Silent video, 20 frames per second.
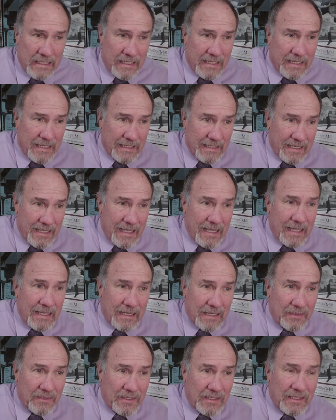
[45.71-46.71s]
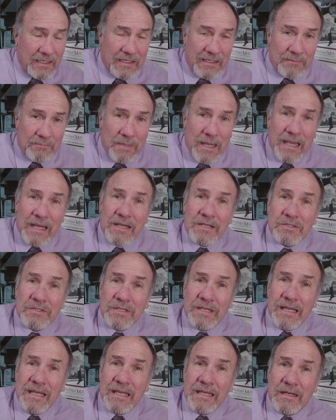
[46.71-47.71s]
an ad, I think, in a
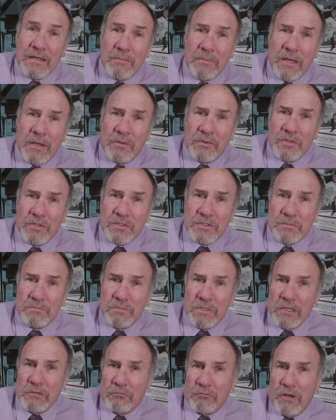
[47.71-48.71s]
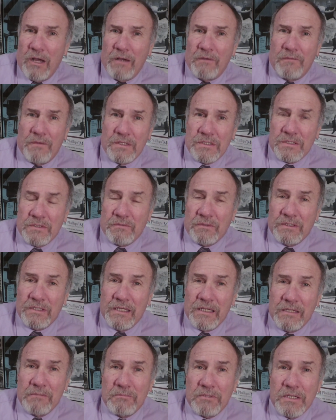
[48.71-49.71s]
magazine about this big rock festival
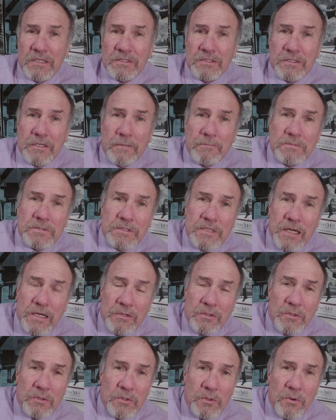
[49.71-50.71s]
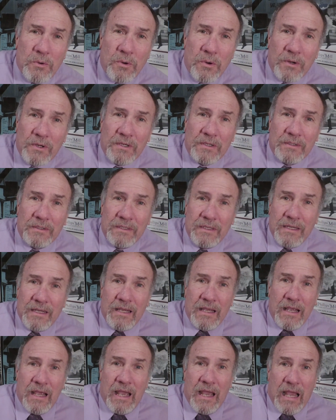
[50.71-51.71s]
taking place in upstate New York, and
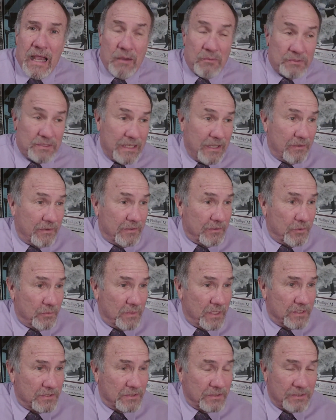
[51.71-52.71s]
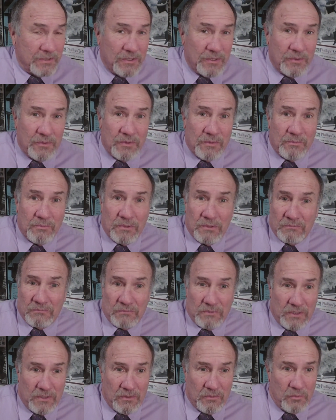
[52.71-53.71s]
I was out in New Mexico, but
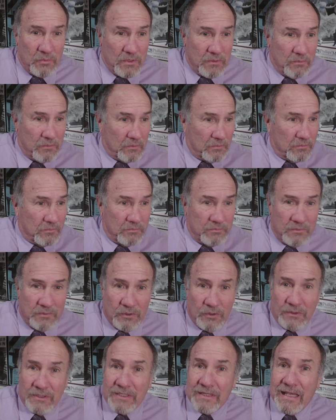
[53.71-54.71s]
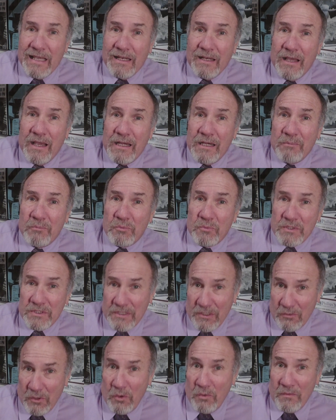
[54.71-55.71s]
we looked at that lineup and we
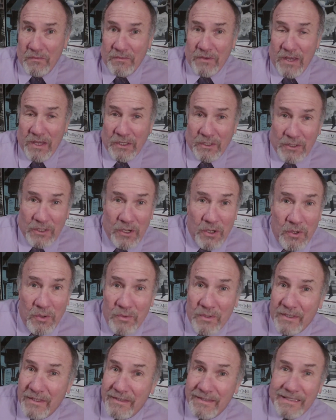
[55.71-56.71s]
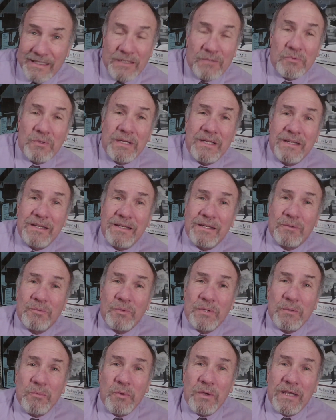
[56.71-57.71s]
said, "Oh, we've got to go," and indeed we did.
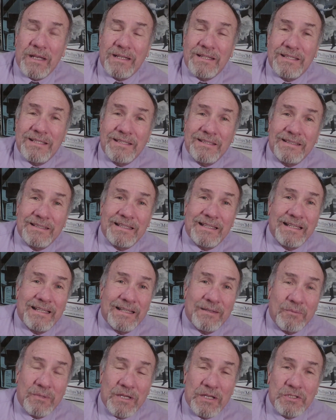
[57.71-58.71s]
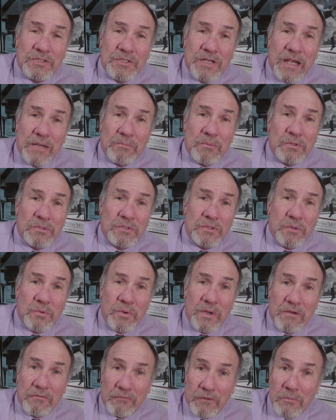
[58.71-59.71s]
We went. We hitchhiked most of the
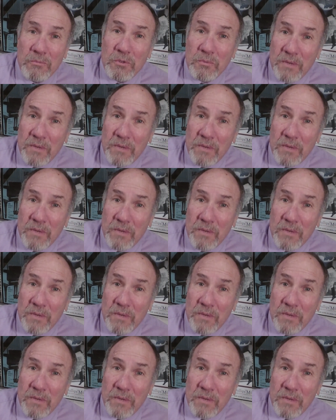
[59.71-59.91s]
way from New